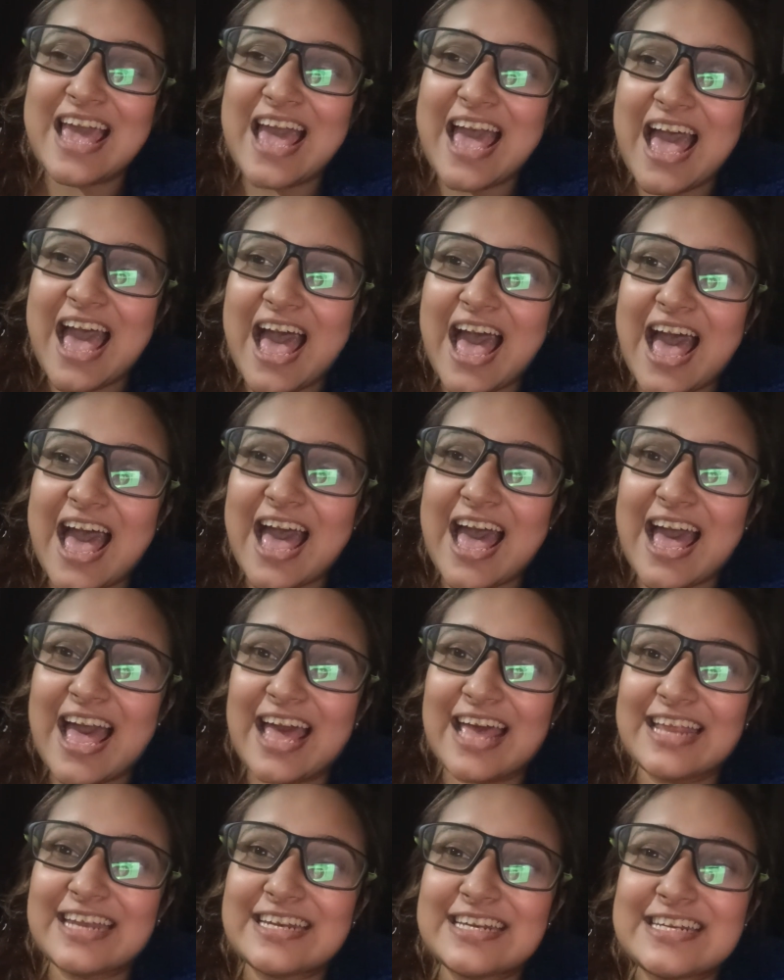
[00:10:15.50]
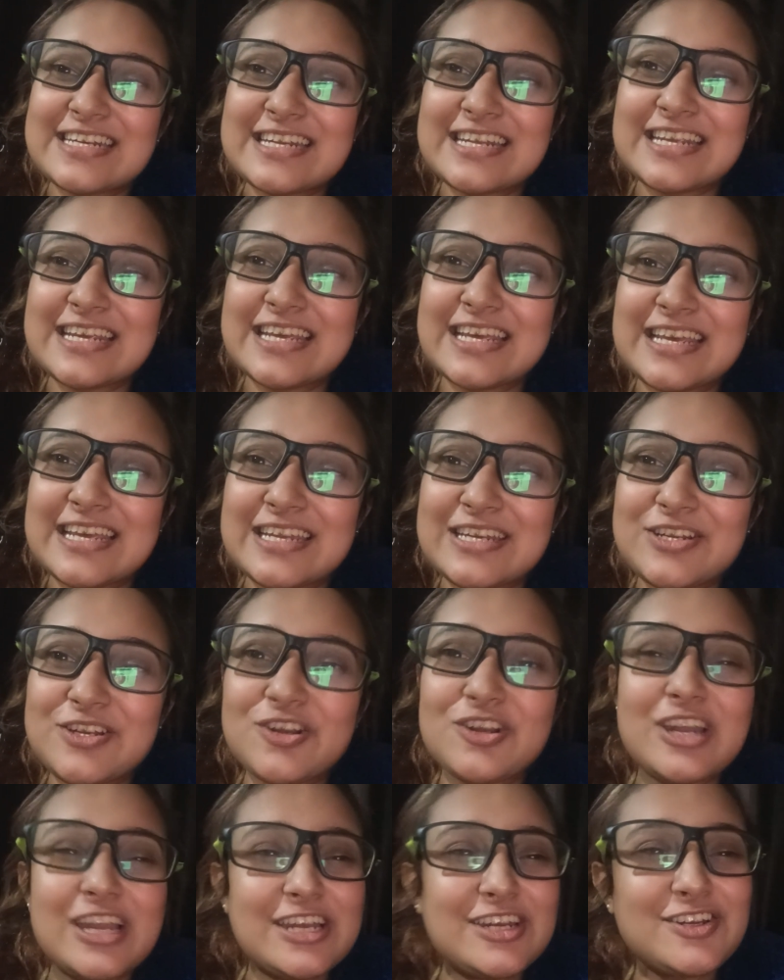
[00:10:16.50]
and to
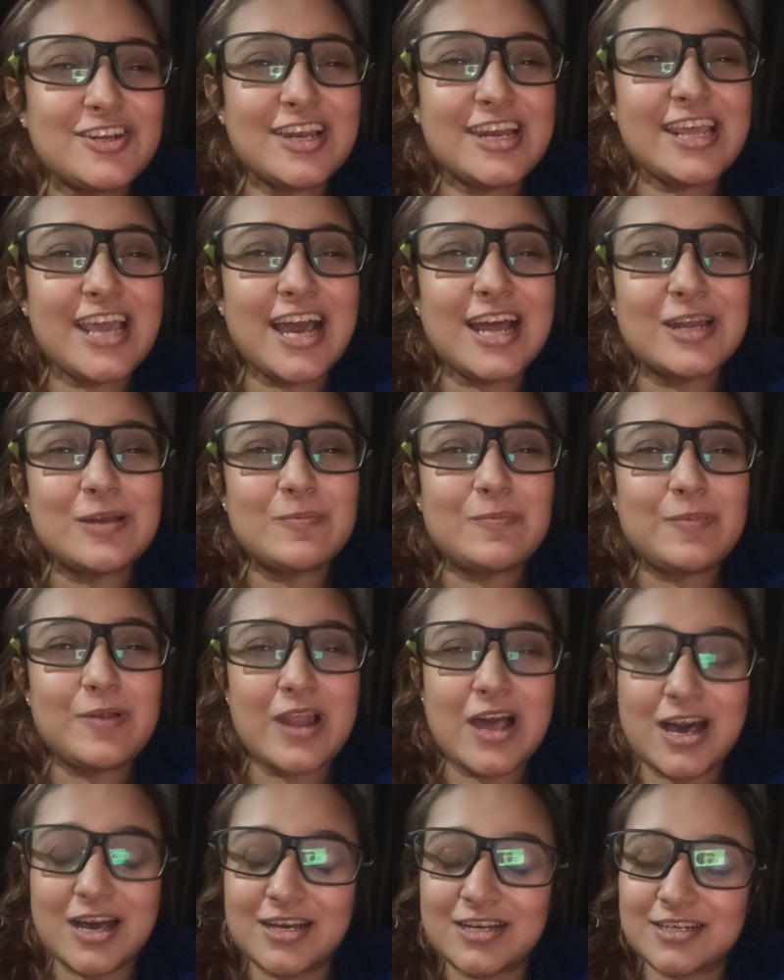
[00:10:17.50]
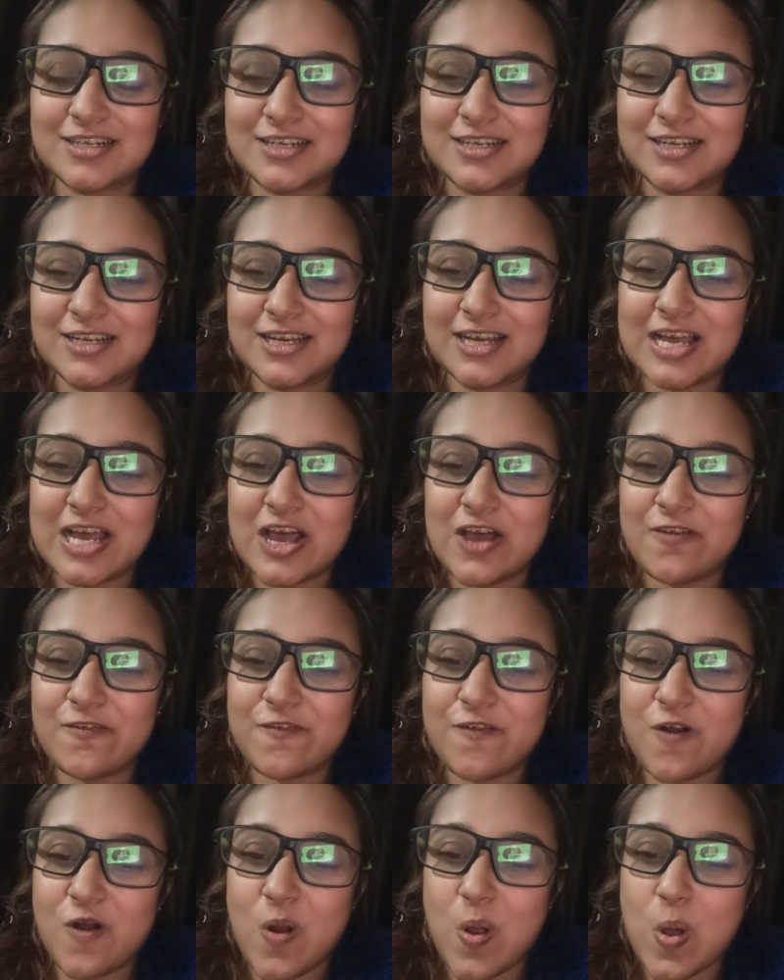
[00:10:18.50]
literally unplug
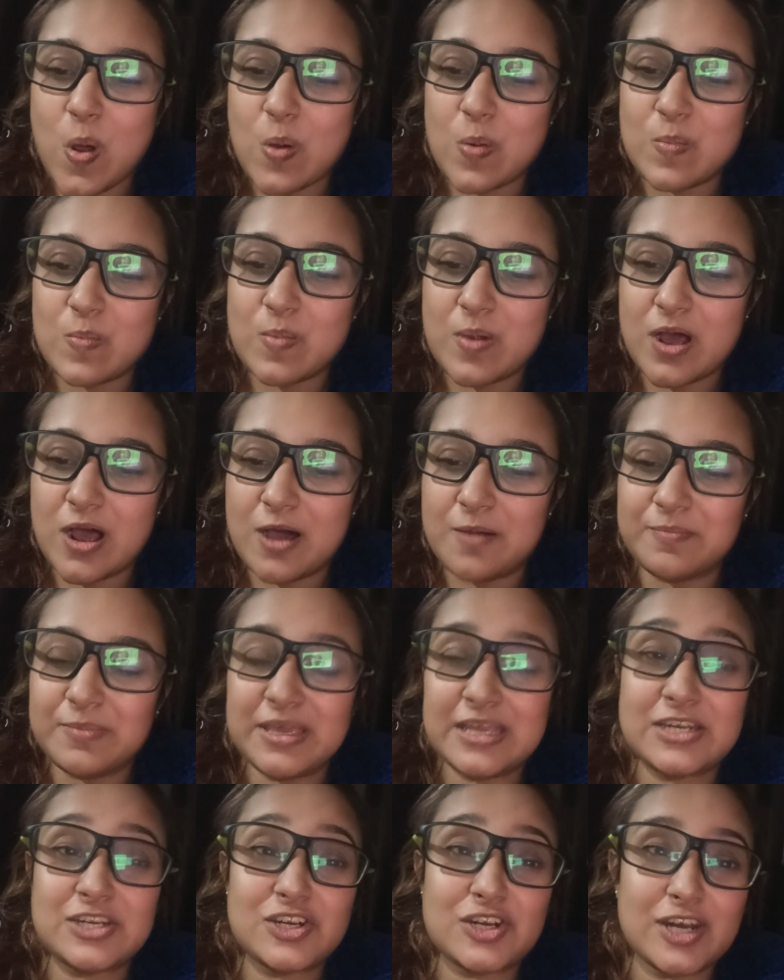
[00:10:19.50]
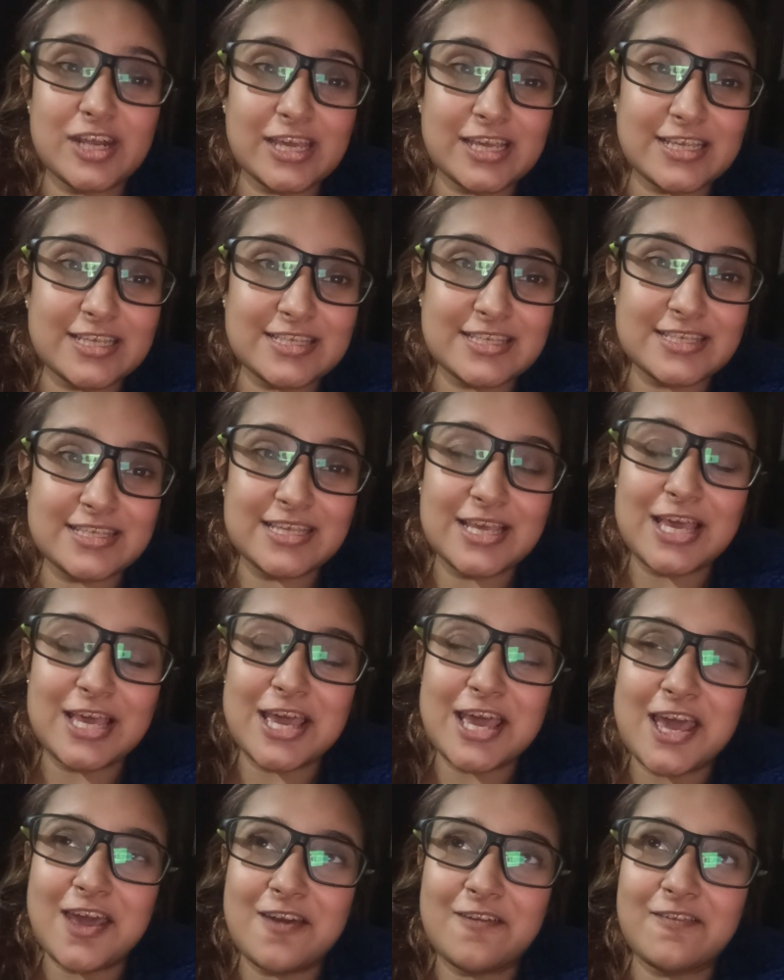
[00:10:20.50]
from a matrix
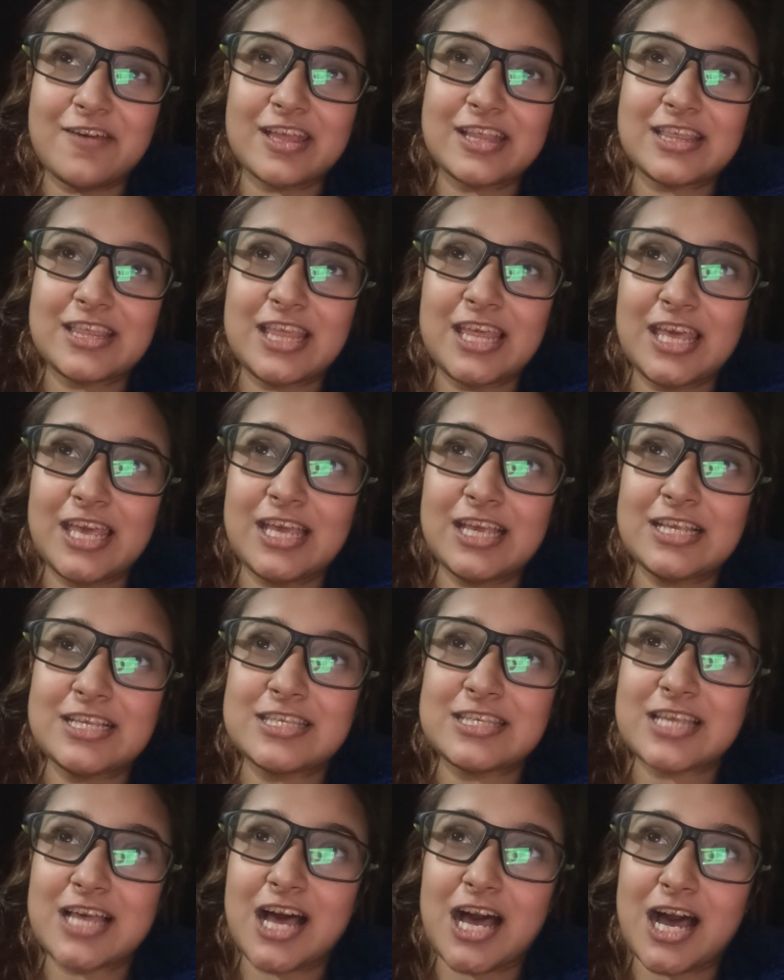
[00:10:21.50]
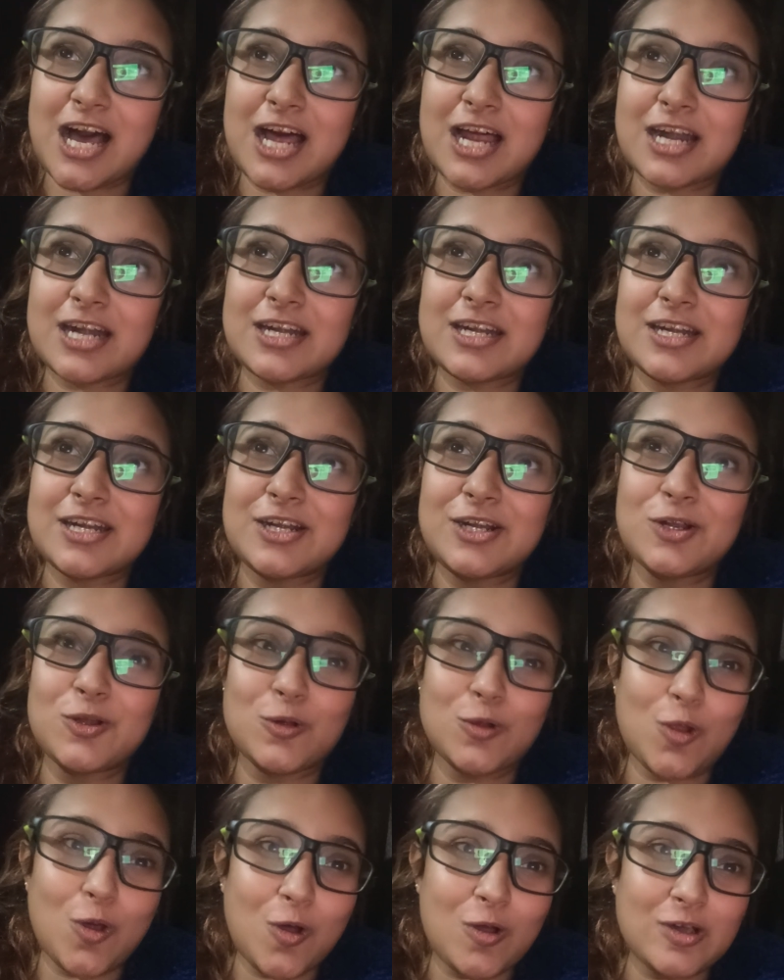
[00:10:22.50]
where things are no
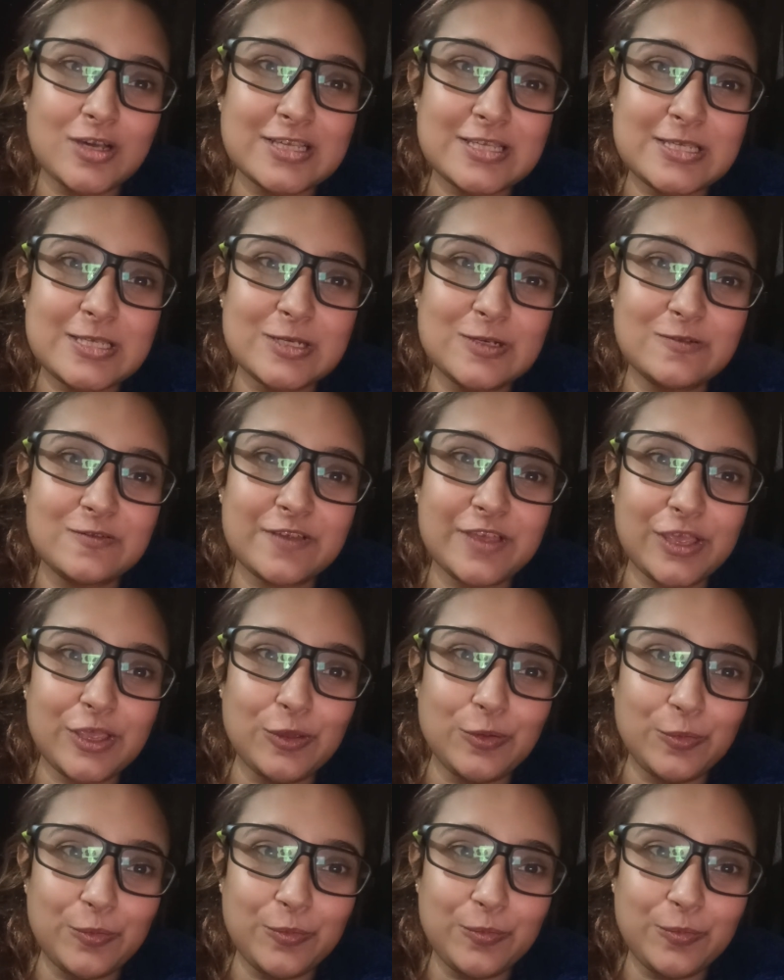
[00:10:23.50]
longer serving you.